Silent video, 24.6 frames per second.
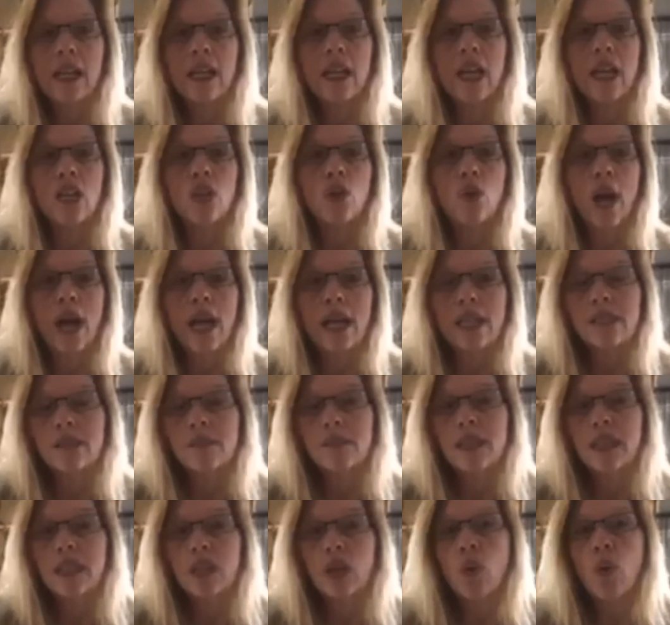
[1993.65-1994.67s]
and you
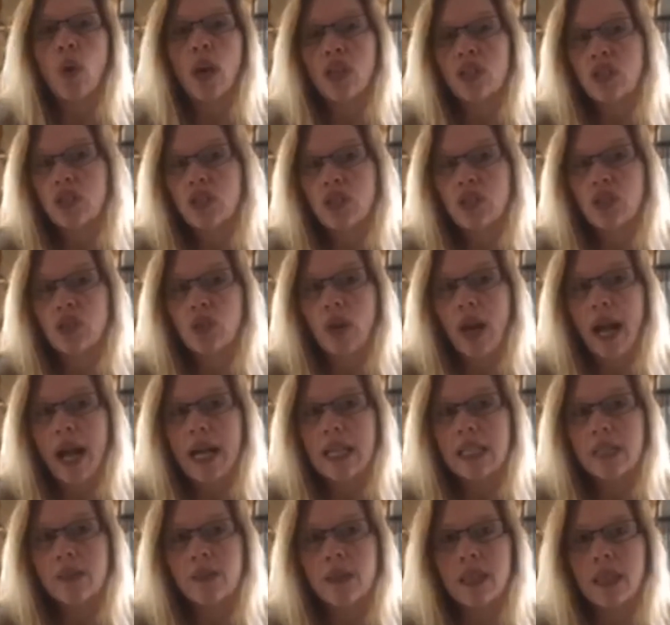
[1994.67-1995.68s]
ask me the questions you
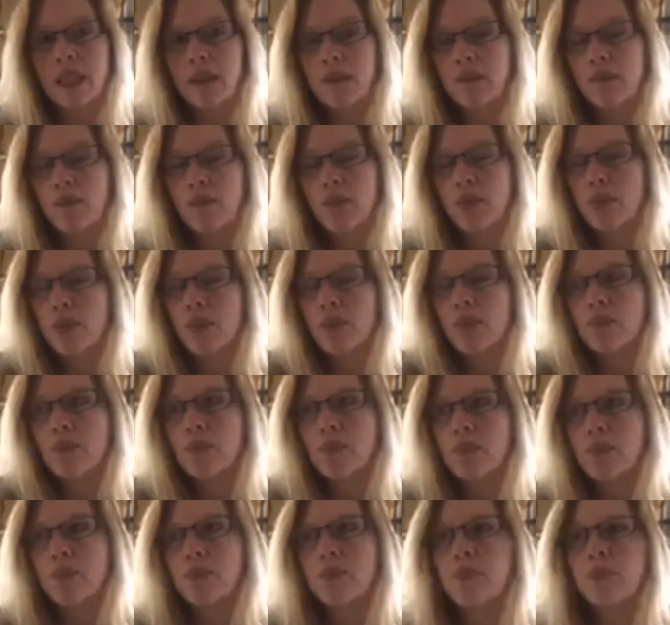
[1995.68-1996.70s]
ask me that,
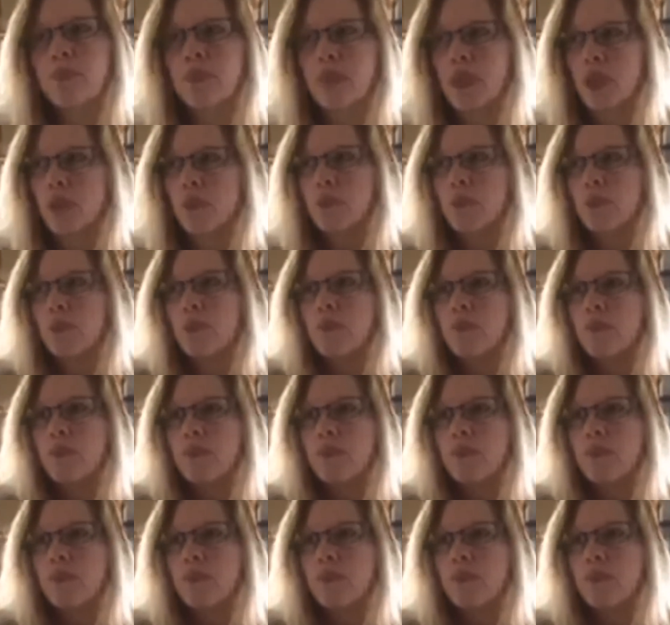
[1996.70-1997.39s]
you know,